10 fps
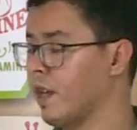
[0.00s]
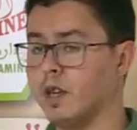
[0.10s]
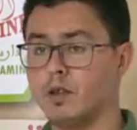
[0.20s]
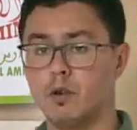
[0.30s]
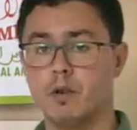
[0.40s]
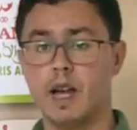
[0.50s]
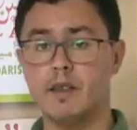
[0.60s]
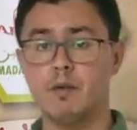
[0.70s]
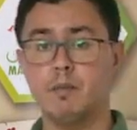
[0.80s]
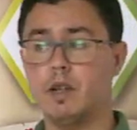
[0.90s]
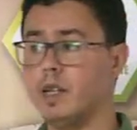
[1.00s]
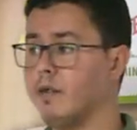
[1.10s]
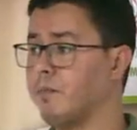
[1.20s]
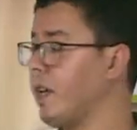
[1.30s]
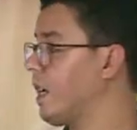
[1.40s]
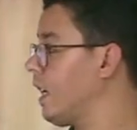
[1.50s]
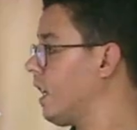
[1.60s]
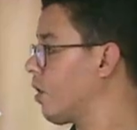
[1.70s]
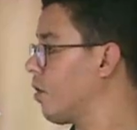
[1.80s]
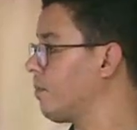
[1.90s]
So customer is making a
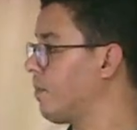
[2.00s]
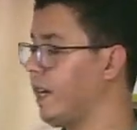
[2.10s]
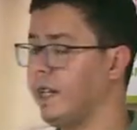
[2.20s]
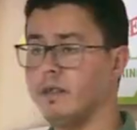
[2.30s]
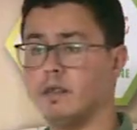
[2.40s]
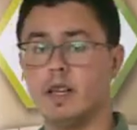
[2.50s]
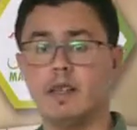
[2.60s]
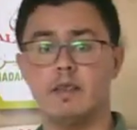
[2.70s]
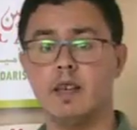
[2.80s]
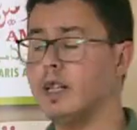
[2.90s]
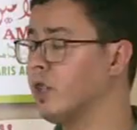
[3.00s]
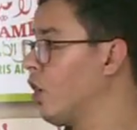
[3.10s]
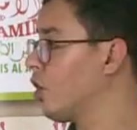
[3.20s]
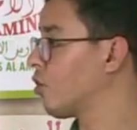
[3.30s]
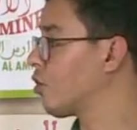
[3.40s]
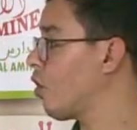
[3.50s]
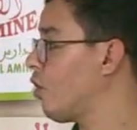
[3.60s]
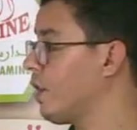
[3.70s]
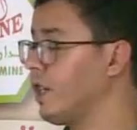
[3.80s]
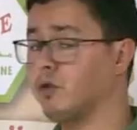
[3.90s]
complaint and said,
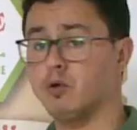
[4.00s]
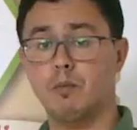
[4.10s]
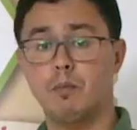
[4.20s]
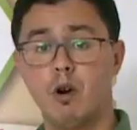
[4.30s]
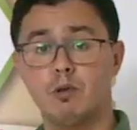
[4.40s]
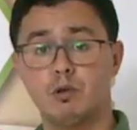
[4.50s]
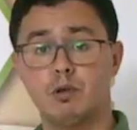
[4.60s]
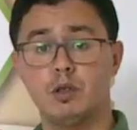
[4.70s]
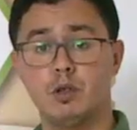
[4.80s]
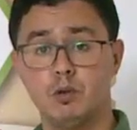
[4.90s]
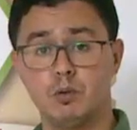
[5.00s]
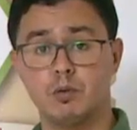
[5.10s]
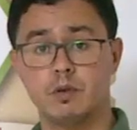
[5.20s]
sorry to bother you.